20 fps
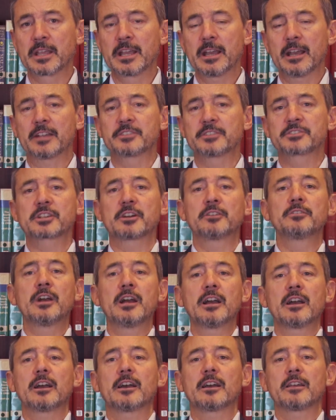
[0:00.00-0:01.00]
And so
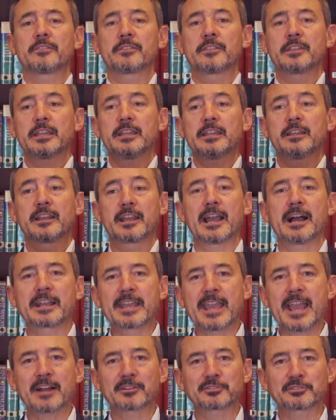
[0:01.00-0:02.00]
a
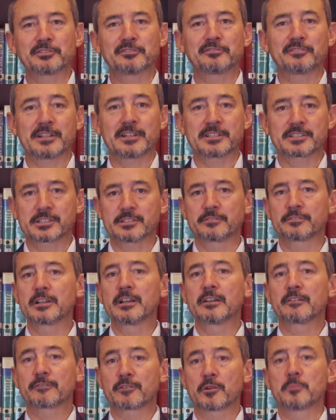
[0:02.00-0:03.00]
counter-offensive
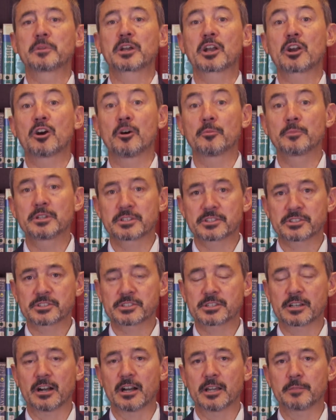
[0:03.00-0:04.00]
from the communist
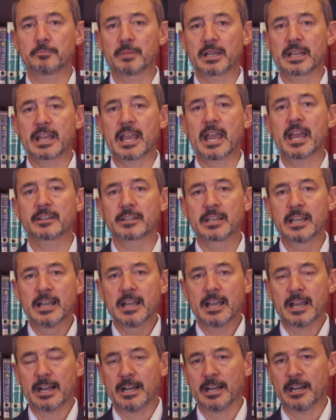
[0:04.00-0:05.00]
side began
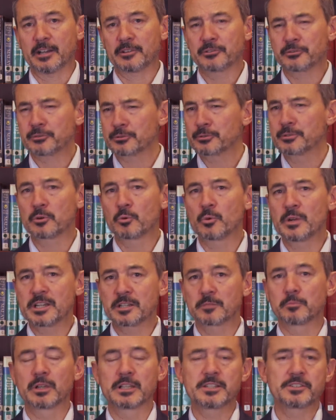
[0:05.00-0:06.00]
through the winter
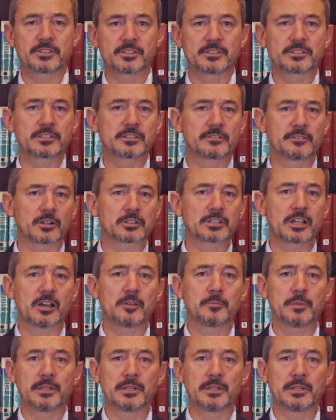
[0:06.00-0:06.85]
blizzards of October